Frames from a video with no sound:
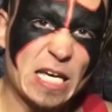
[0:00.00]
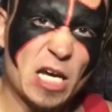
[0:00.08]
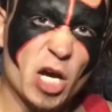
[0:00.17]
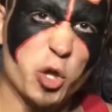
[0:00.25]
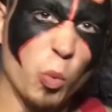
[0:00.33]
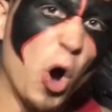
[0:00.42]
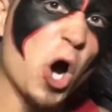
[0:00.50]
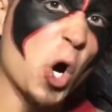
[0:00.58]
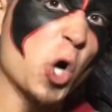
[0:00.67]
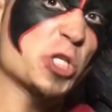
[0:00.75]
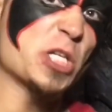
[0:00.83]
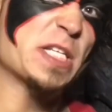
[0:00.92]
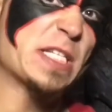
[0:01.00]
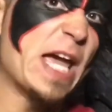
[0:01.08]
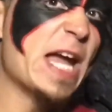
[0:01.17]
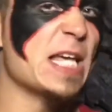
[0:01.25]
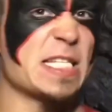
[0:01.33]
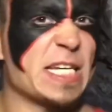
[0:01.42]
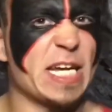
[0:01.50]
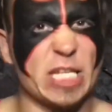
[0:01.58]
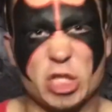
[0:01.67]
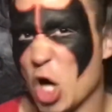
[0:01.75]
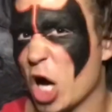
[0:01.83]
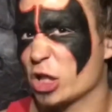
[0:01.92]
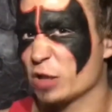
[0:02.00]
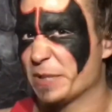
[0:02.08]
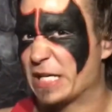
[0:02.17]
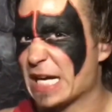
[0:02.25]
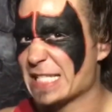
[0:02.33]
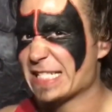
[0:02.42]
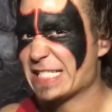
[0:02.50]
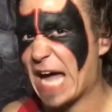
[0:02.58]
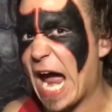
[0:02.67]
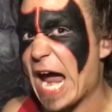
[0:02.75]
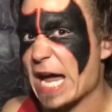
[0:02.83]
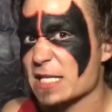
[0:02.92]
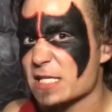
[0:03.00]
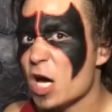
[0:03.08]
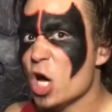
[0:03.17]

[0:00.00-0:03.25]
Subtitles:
The Warhorse's skin isn't getting darker because he tans.